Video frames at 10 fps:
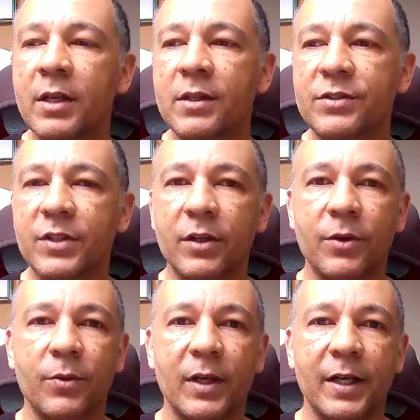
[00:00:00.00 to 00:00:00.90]

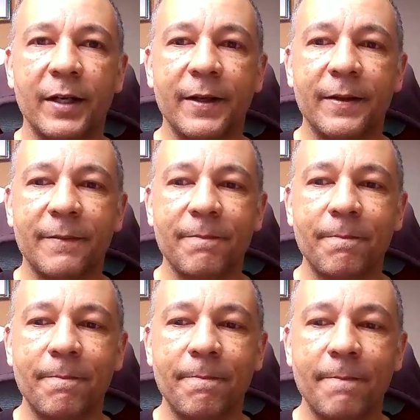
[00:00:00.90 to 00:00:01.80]
So
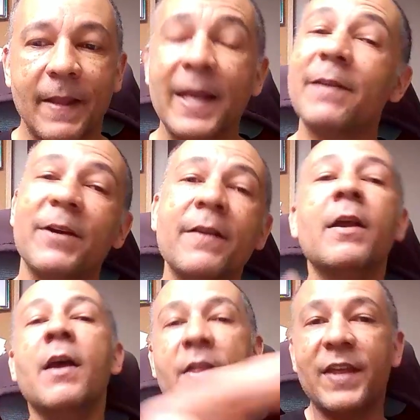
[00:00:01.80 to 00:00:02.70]
anyway,
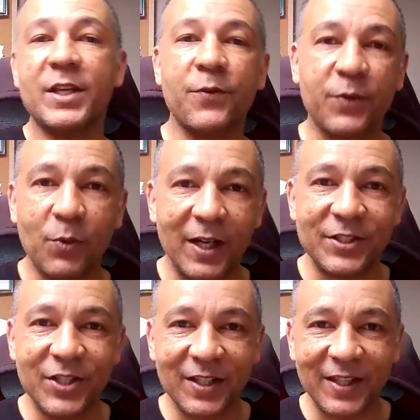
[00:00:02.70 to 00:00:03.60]
thank you for
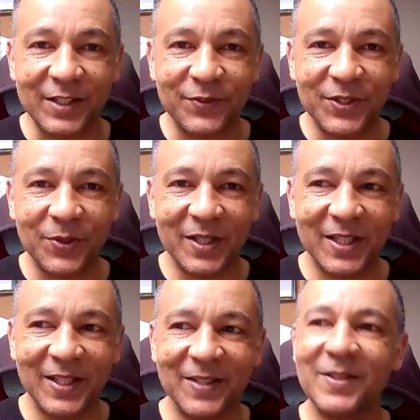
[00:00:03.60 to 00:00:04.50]
watching. Thanks for tuning
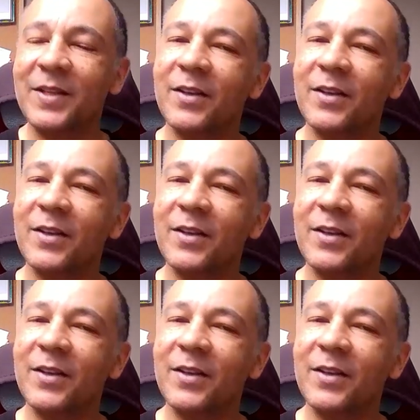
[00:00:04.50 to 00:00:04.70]
in.